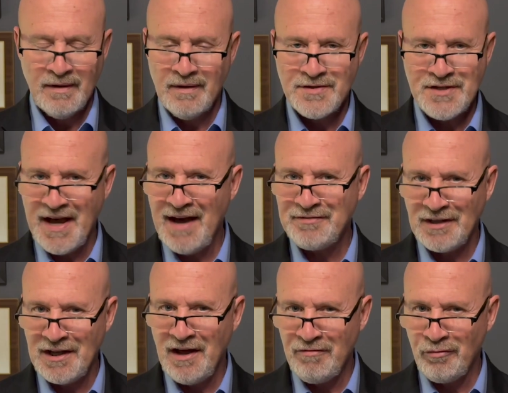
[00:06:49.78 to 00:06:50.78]
So you have to
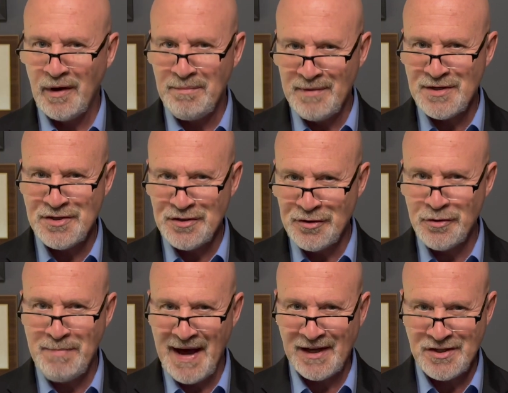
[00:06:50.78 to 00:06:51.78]
love what Ms.
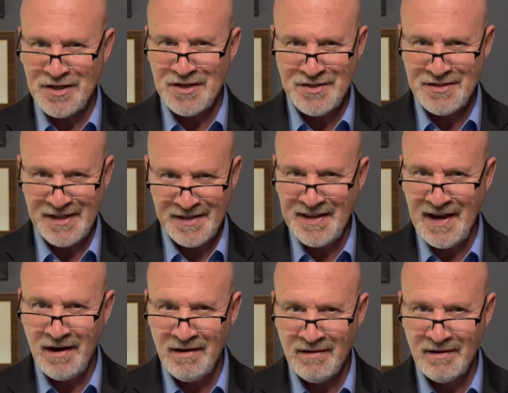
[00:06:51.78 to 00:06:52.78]
Dubeck just did
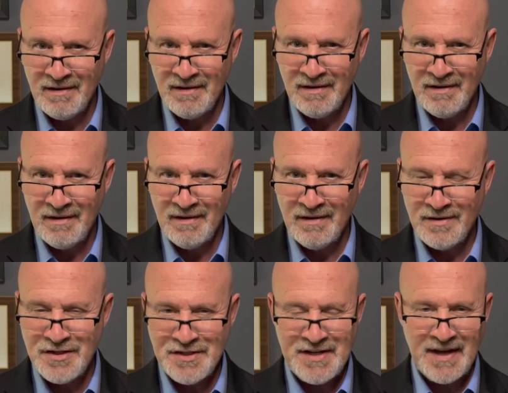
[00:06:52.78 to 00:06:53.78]
there.
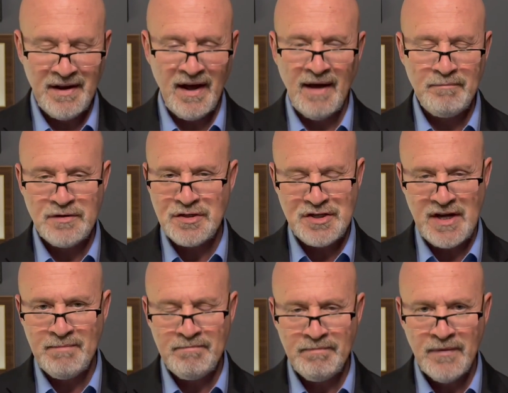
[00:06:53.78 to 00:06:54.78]
She said,
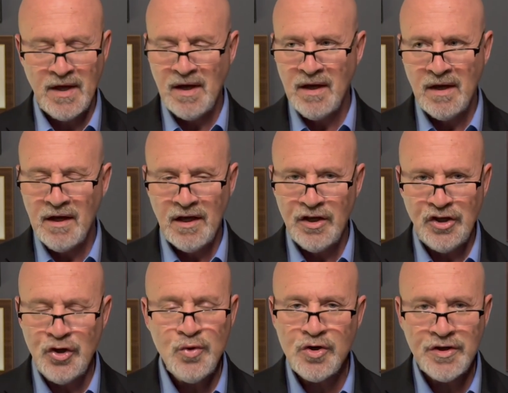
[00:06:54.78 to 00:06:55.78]
Jim,
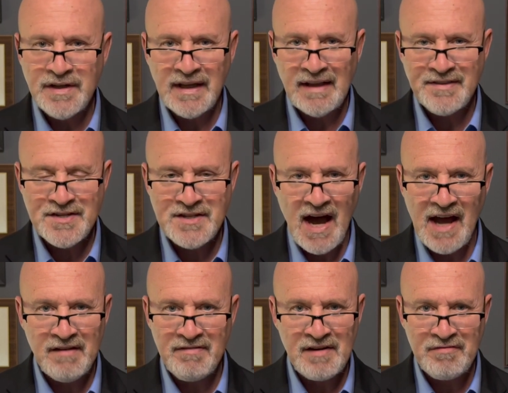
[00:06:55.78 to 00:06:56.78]
you couldn't get this kind
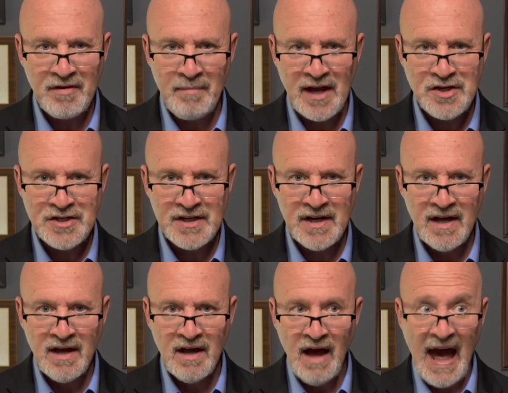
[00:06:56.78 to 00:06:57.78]
of information
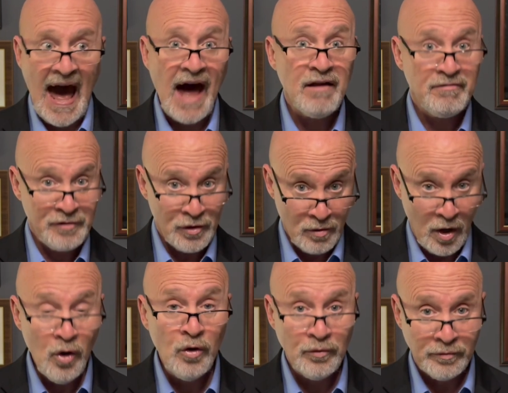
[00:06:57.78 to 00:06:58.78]
out of your
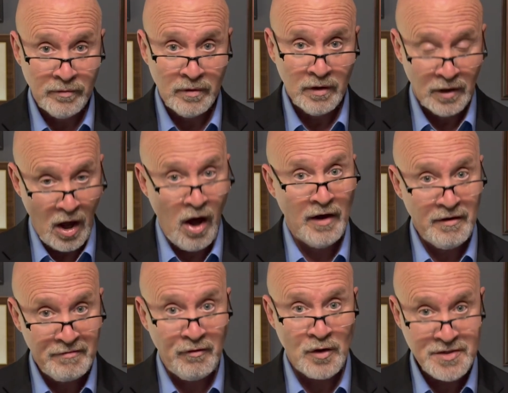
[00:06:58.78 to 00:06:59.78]
own law
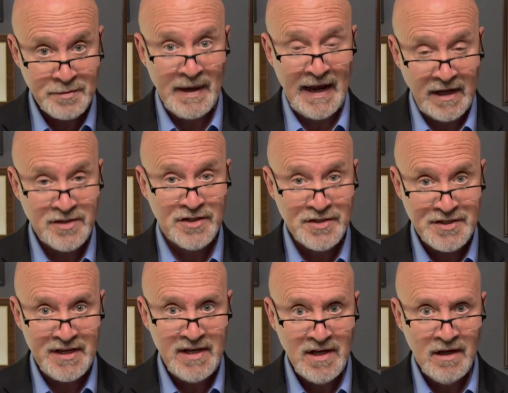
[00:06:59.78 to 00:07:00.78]
enforcement
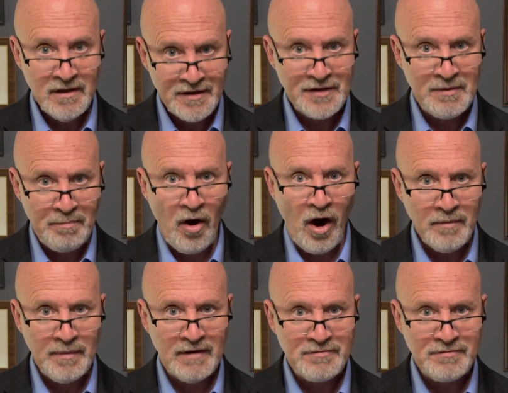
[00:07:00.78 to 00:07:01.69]
agency, the Department of